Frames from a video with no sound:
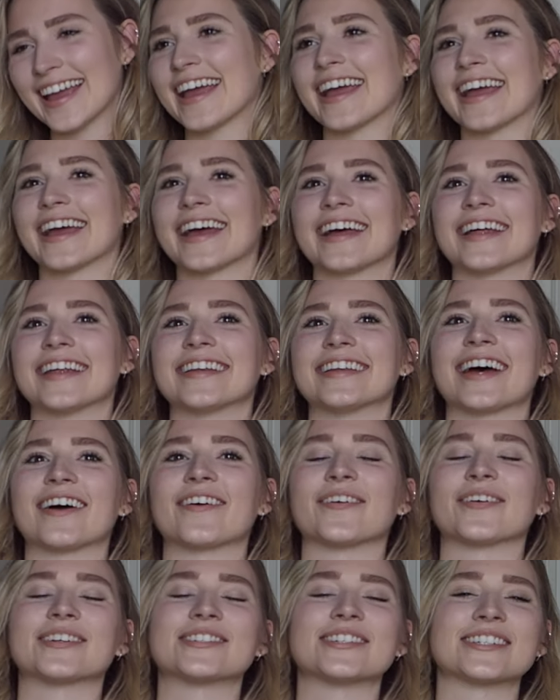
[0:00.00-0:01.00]
And
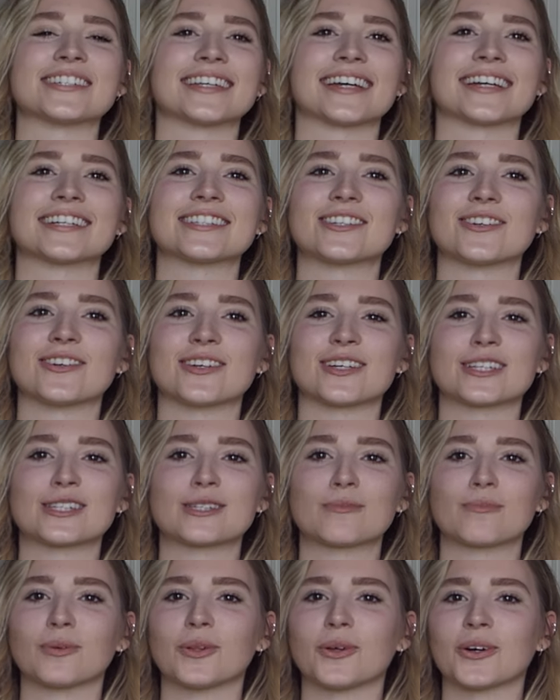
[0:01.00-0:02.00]
I would just like to
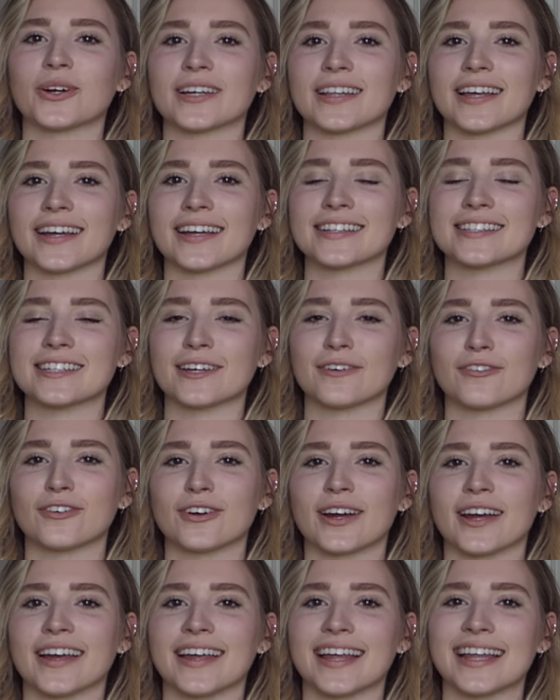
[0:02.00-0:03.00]
explore like
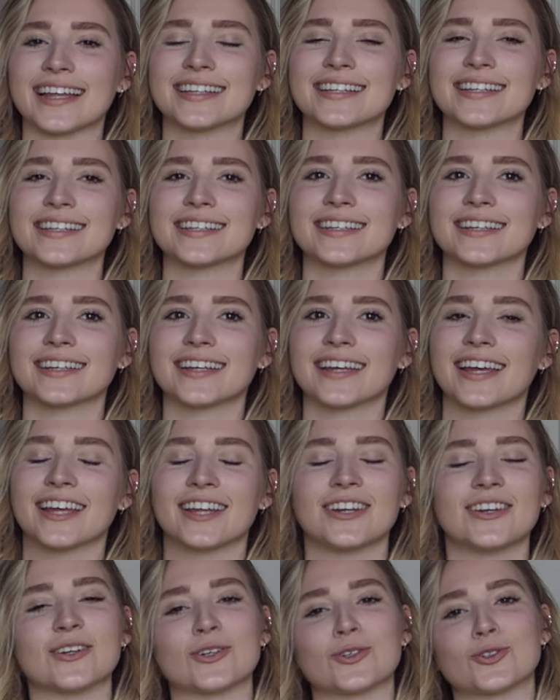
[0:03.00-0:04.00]
different
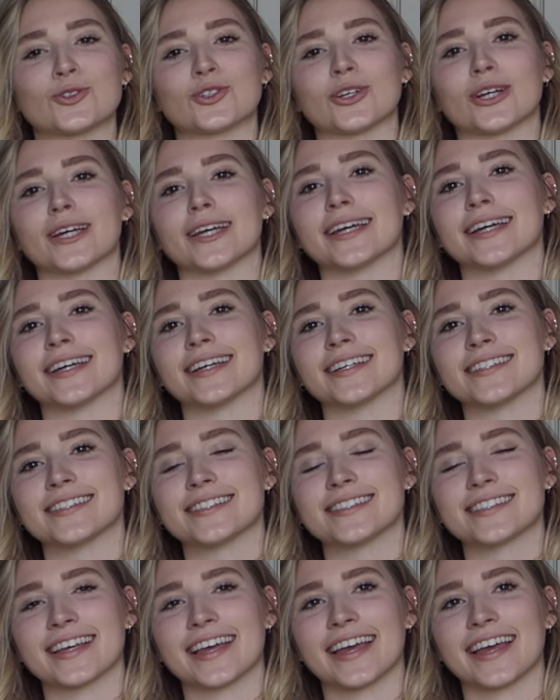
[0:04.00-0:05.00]

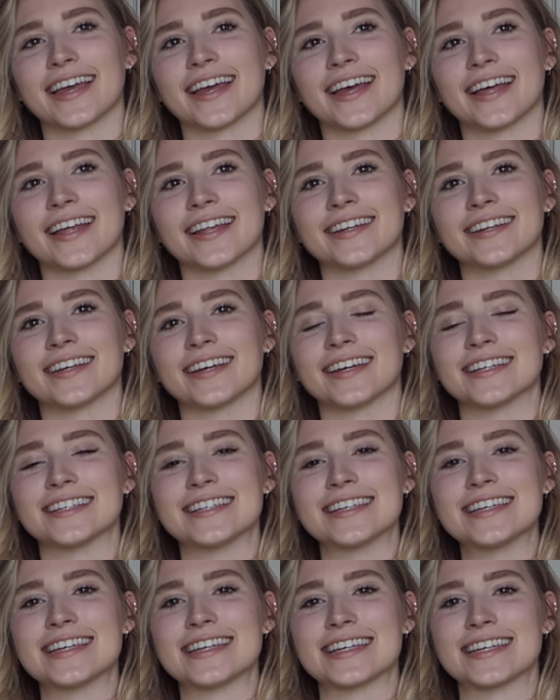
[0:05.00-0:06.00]
industries and
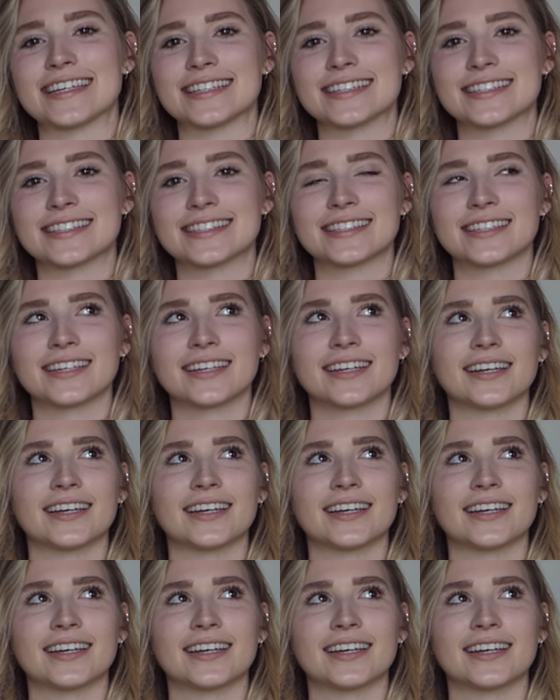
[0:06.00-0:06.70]
ideas.